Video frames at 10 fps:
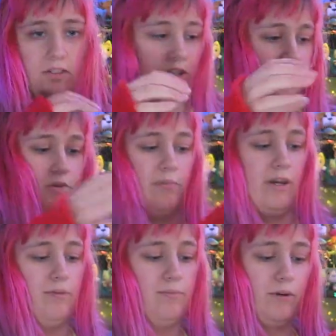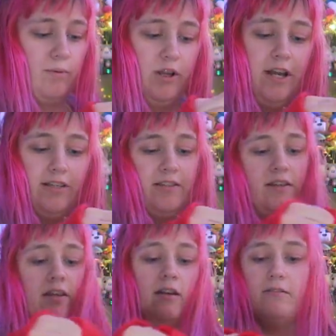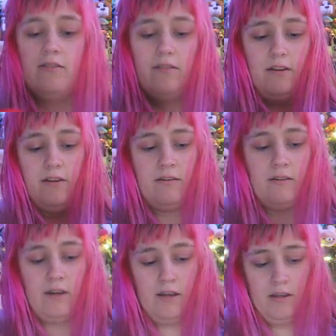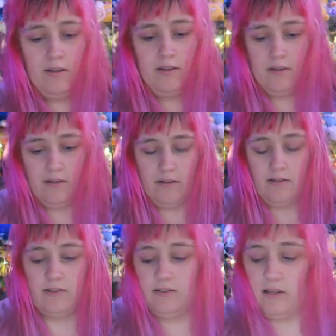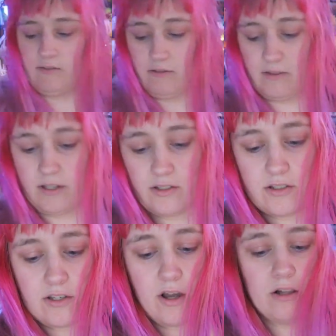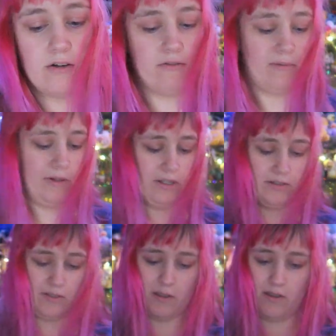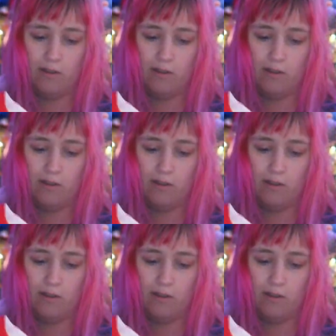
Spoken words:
Tissue paper, plastic, everything. Everything's just all over the place.